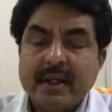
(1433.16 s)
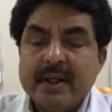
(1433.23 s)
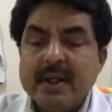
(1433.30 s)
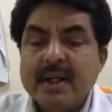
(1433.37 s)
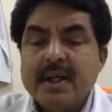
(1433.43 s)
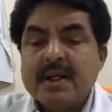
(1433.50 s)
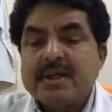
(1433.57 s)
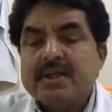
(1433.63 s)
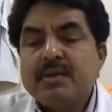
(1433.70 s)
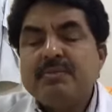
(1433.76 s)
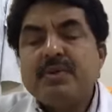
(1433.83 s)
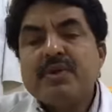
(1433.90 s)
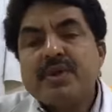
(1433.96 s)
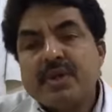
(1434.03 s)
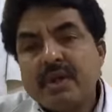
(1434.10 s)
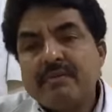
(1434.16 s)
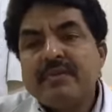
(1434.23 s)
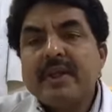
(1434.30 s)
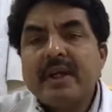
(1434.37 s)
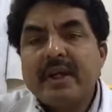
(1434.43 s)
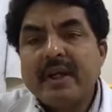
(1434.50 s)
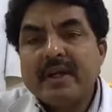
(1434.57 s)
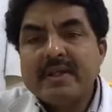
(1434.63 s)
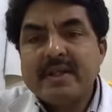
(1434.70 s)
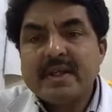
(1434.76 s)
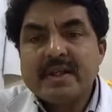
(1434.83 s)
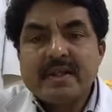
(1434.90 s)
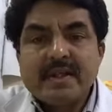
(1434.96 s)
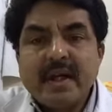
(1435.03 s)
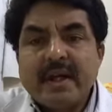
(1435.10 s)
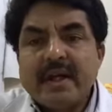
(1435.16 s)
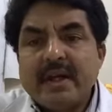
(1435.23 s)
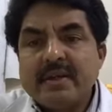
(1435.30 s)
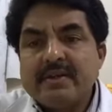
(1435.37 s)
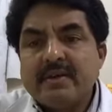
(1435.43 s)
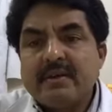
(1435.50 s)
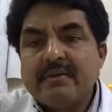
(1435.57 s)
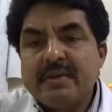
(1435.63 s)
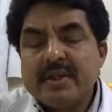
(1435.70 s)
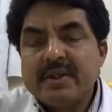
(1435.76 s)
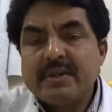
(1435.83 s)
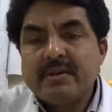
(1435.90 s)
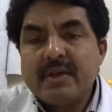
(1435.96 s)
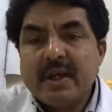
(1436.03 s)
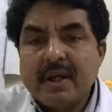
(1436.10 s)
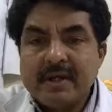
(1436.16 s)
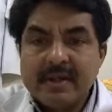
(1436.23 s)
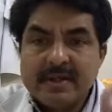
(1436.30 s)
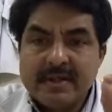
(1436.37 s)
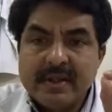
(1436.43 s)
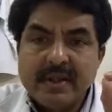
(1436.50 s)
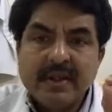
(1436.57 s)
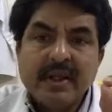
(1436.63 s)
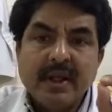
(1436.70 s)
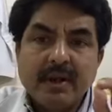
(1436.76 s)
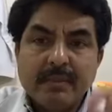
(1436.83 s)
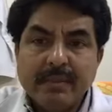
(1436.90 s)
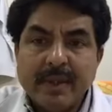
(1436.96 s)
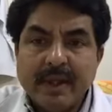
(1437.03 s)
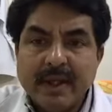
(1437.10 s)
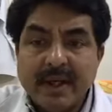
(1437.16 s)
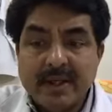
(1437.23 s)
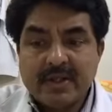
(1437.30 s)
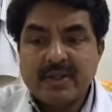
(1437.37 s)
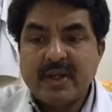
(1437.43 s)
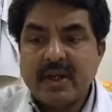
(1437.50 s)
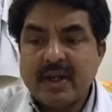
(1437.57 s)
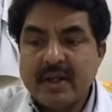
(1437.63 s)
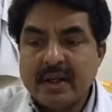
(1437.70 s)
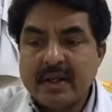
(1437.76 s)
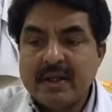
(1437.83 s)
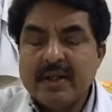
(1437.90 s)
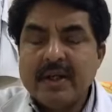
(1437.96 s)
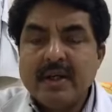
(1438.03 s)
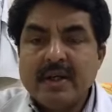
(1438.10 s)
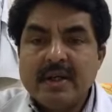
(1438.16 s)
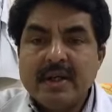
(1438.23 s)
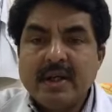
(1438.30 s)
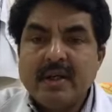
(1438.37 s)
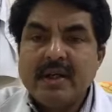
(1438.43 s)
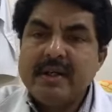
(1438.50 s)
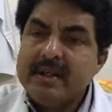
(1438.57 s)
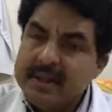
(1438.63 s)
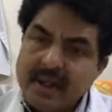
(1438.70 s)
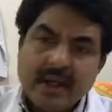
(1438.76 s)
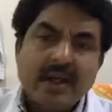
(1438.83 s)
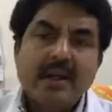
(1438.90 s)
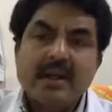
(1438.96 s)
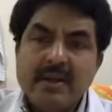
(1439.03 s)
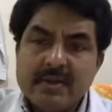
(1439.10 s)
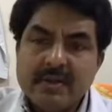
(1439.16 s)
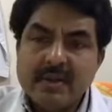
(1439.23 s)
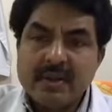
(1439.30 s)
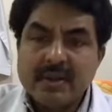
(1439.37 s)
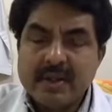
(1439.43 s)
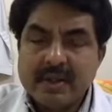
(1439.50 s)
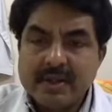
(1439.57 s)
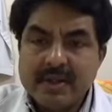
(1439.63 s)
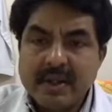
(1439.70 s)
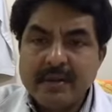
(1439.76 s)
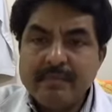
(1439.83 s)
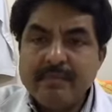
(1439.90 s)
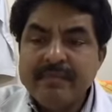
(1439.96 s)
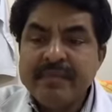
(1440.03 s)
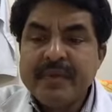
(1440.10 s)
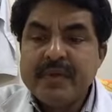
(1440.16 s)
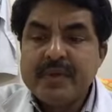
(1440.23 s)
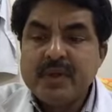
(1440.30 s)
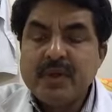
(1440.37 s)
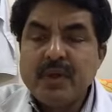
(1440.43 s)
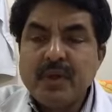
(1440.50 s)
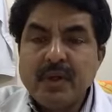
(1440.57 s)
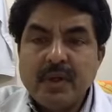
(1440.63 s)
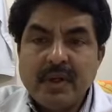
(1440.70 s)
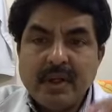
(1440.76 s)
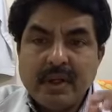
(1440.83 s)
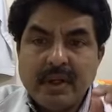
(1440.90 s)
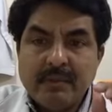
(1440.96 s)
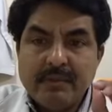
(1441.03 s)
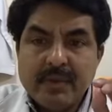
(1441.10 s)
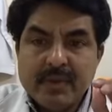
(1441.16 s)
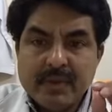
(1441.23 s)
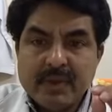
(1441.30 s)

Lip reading: So most of the cases, sinus or fistula has a single opening externally. Internally also the same. So the most of the